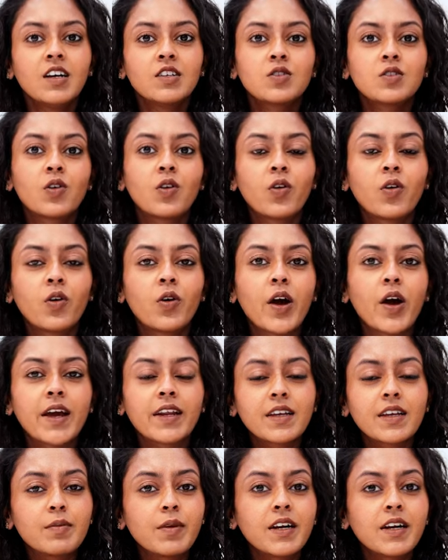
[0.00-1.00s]
So
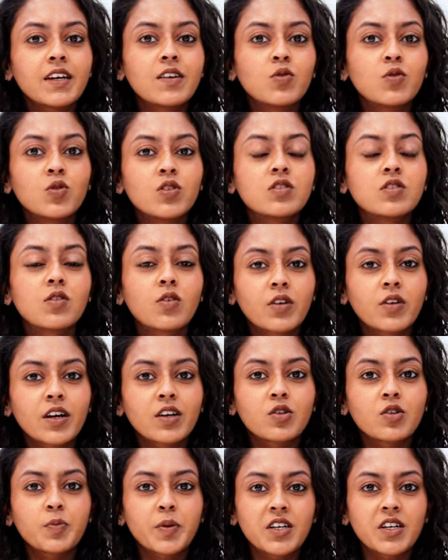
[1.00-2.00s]
anybody who is looking
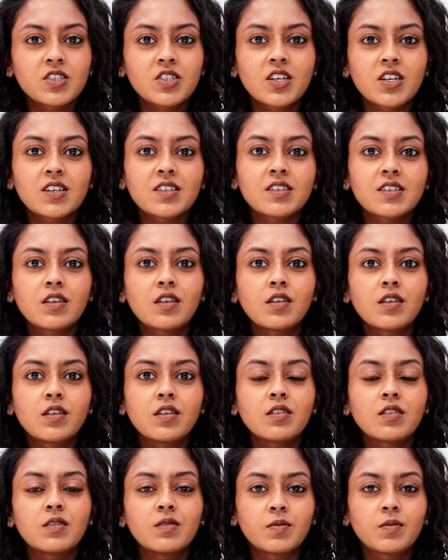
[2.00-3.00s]
to purchase a
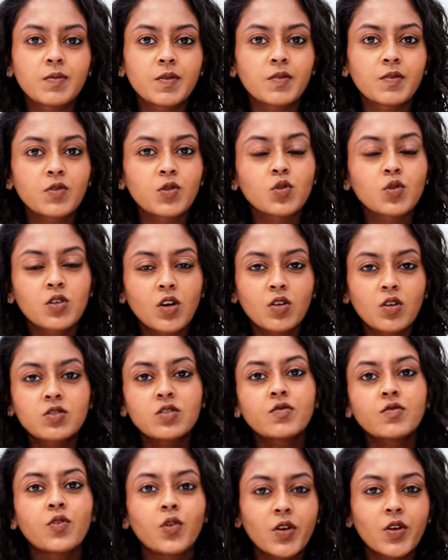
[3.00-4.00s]
two
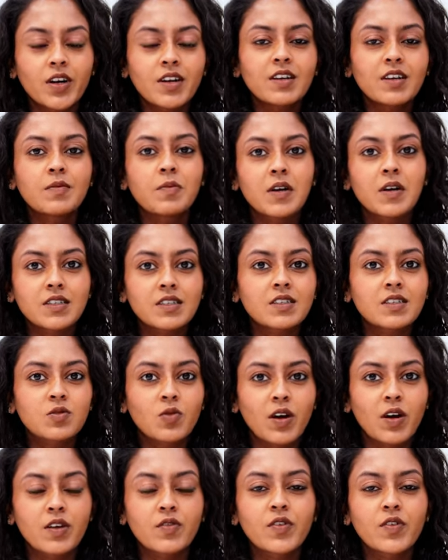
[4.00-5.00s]
thousand four hundred plus
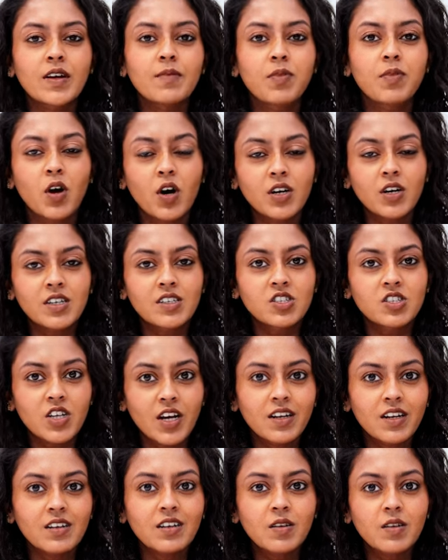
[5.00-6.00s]
square feet plot in
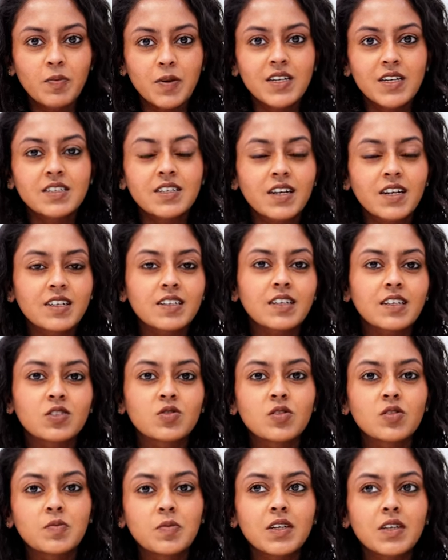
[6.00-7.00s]
Jainagar, please get in
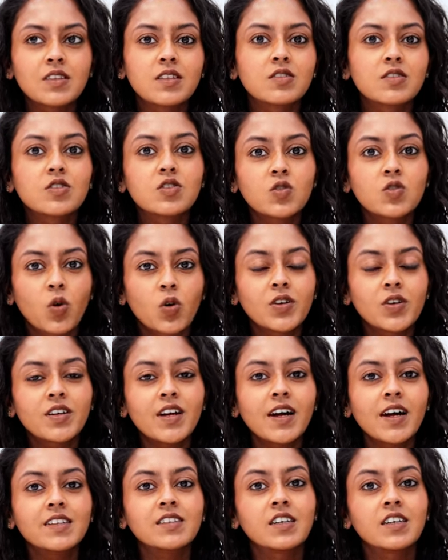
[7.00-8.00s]
touch with me. This is quoted
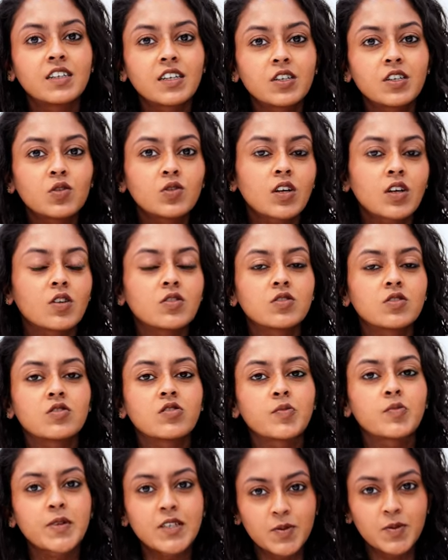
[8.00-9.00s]
at thirty-two thousand
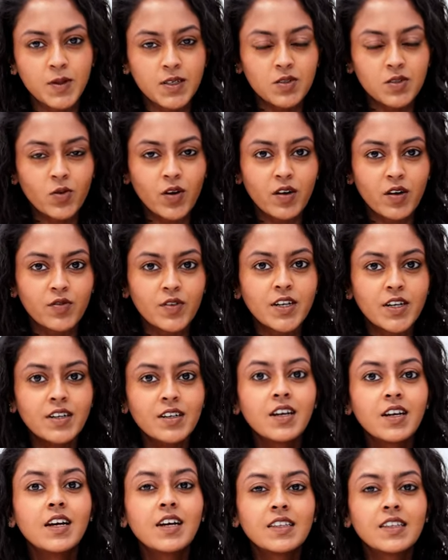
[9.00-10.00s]
rupees per square
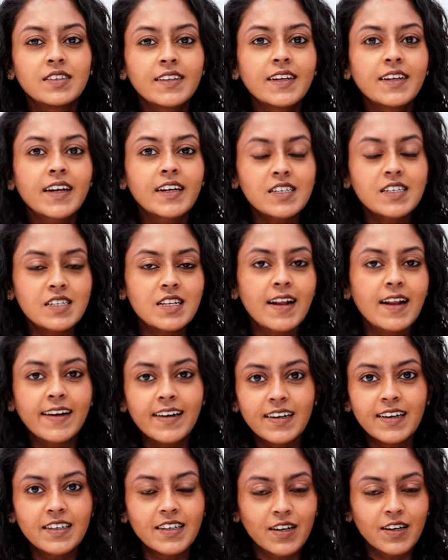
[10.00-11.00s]
feet. The rate is
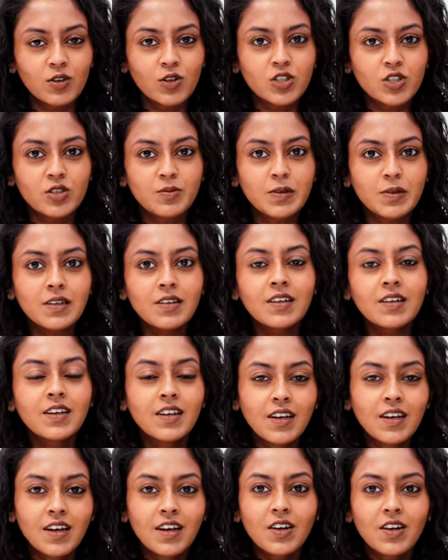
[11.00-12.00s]
slightly negotiable.
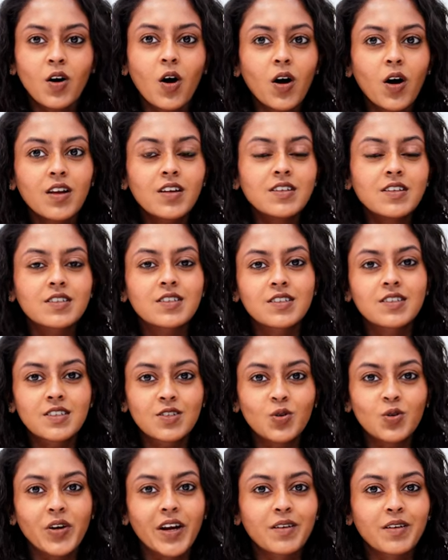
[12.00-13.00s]
Call us
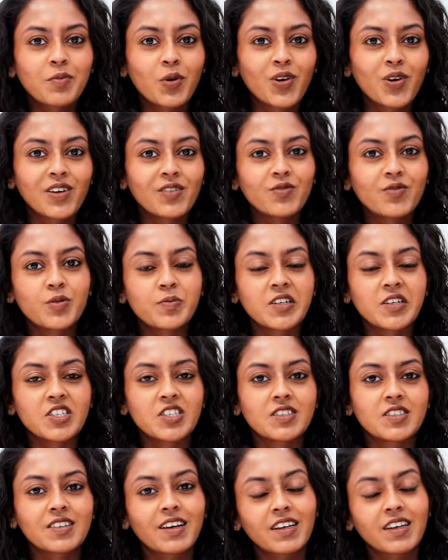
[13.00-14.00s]
to get more
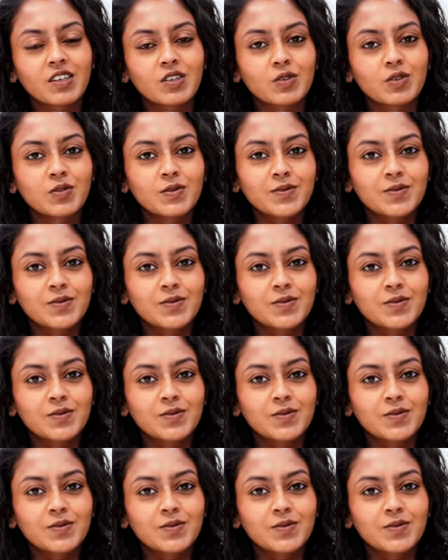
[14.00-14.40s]
information. Thank you.